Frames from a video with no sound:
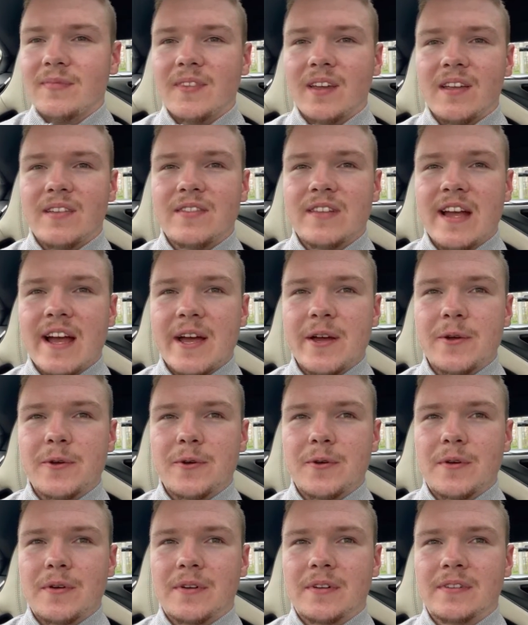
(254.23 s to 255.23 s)

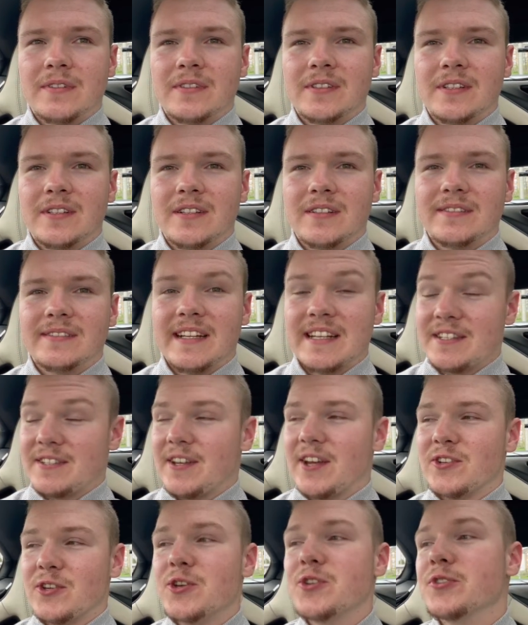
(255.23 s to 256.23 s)
Now, it's
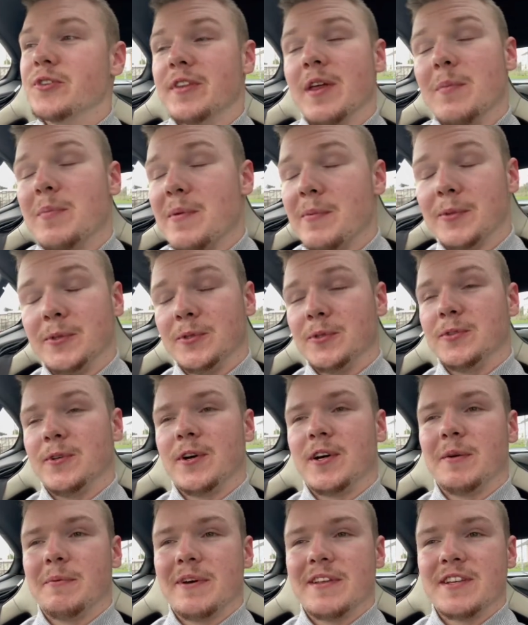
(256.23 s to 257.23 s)
unusual that people don't
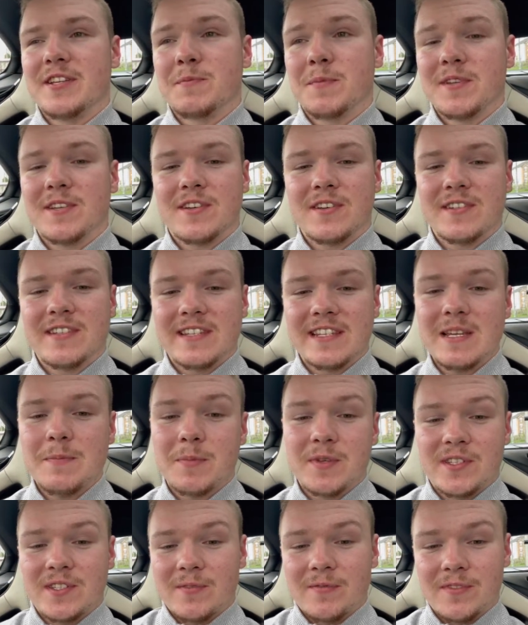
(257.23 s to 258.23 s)
talk about this because sleep
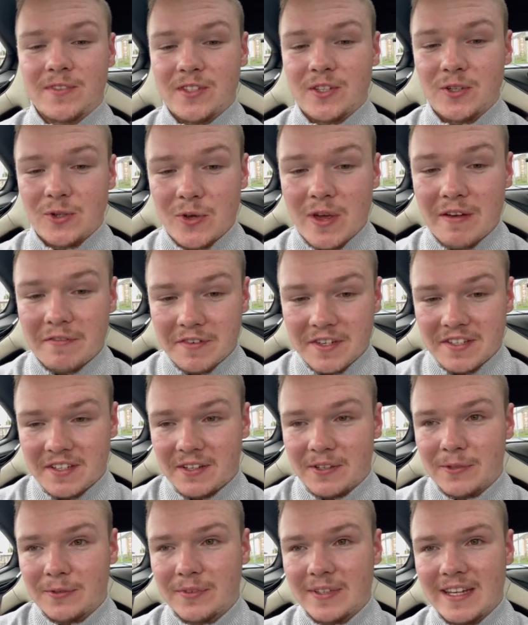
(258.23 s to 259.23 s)
is something you do every
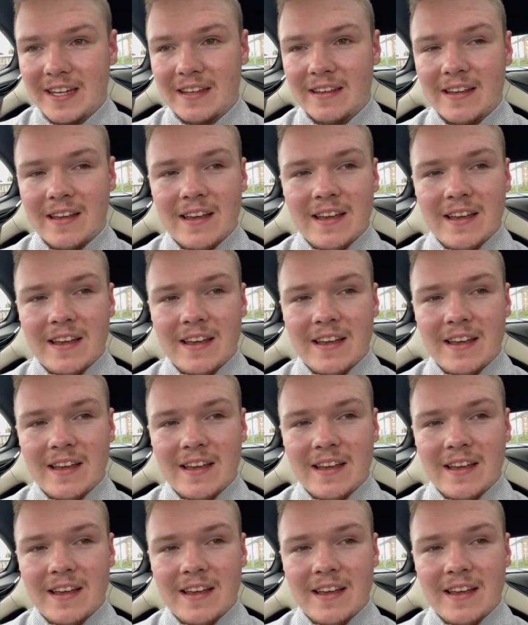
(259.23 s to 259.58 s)
single day.